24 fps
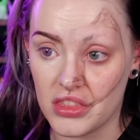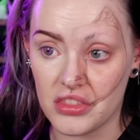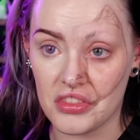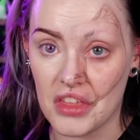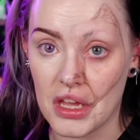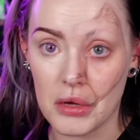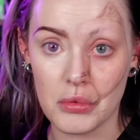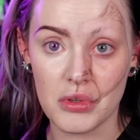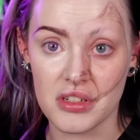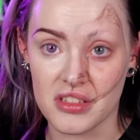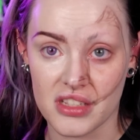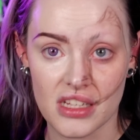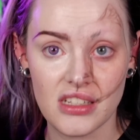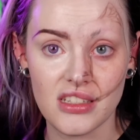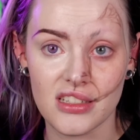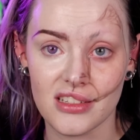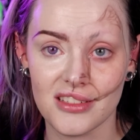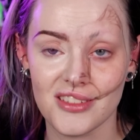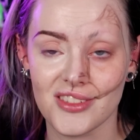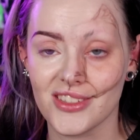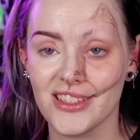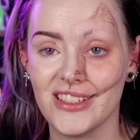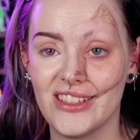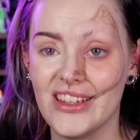they were
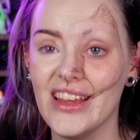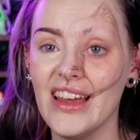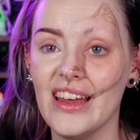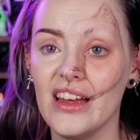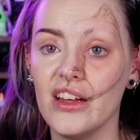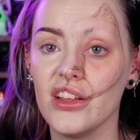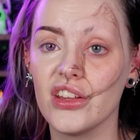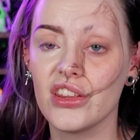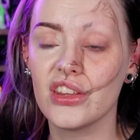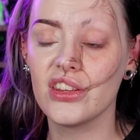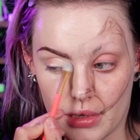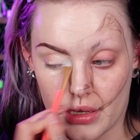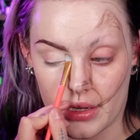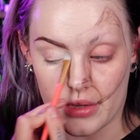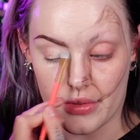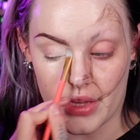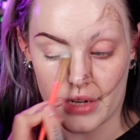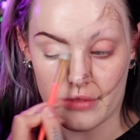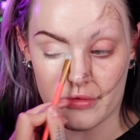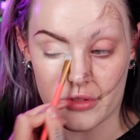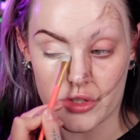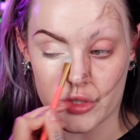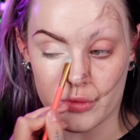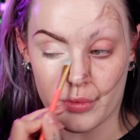sentenced to death. And
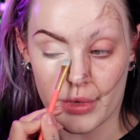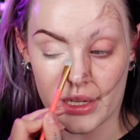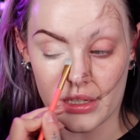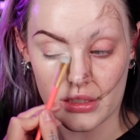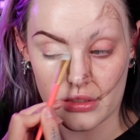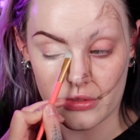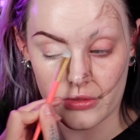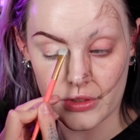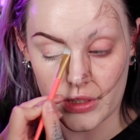that respect